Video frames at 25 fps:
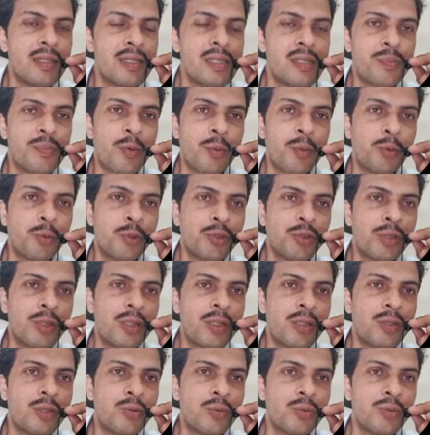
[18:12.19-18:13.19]
is
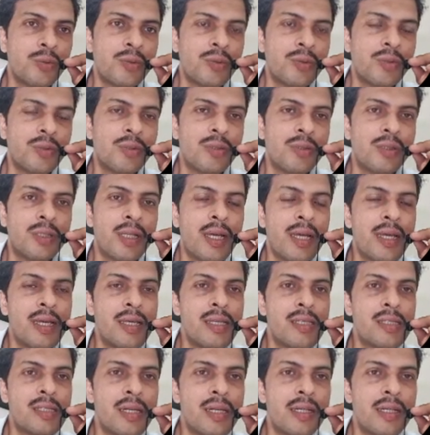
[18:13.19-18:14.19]
proportional to the
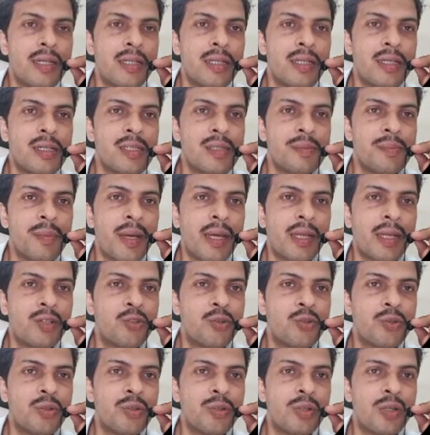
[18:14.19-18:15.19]
instantaneous
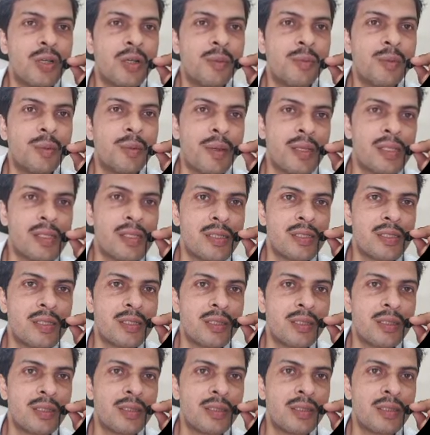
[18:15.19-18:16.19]
magnitude of the
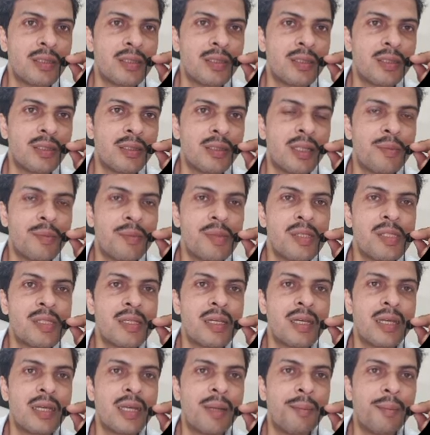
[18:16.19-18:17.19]
message, that
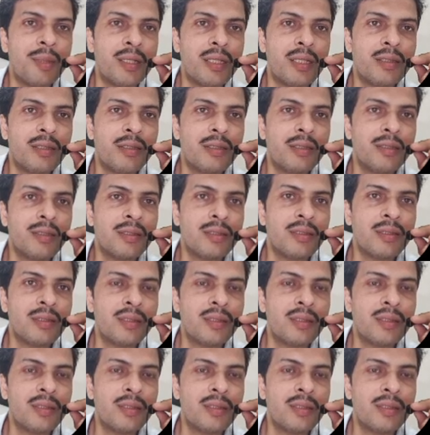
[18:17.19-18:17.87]
means MT.